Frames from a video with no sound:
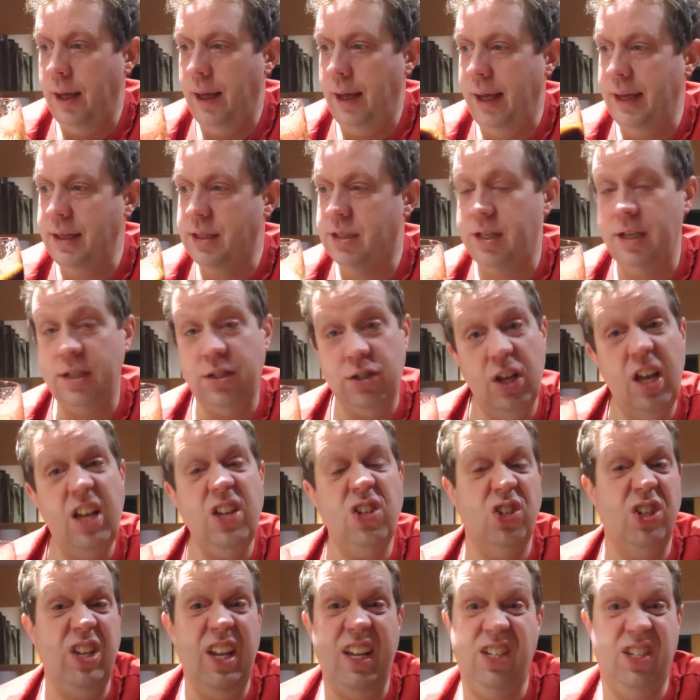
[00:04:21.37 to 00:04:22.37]

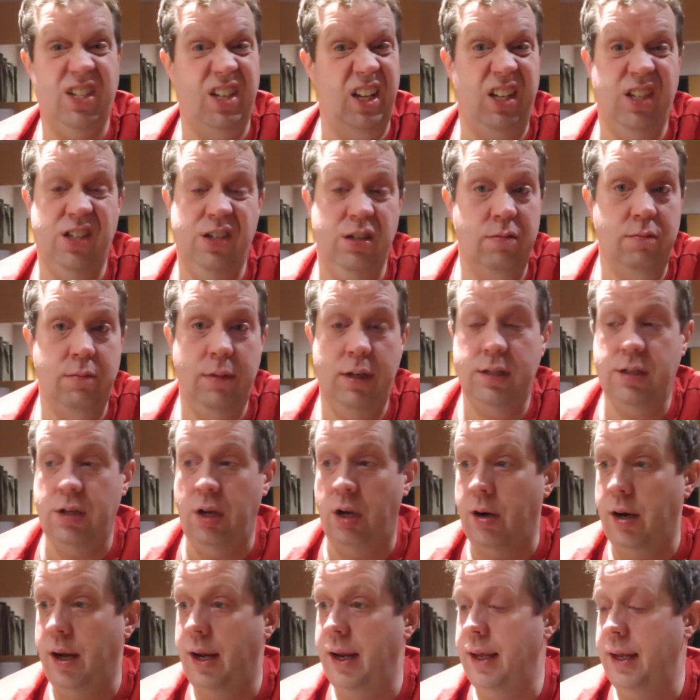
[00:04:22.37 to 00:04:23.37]
it's decent. It's
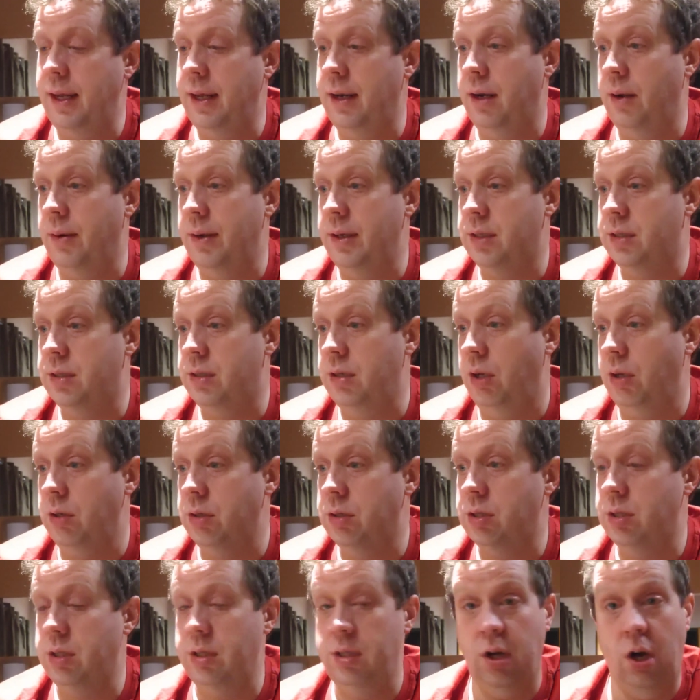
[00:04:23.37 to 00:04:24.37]
all right. You know, it's
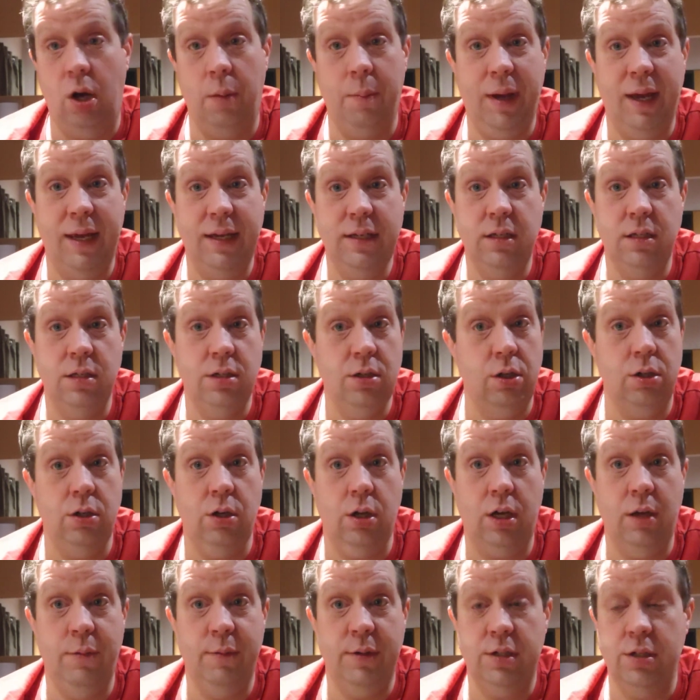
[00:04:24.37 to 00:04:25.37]
not amazing. Not
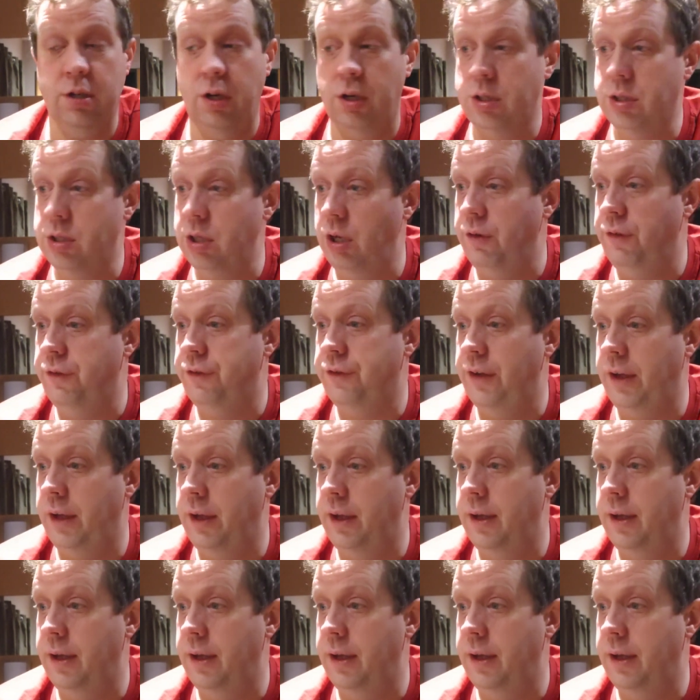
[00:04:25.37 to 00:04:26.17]
knocking my socks off.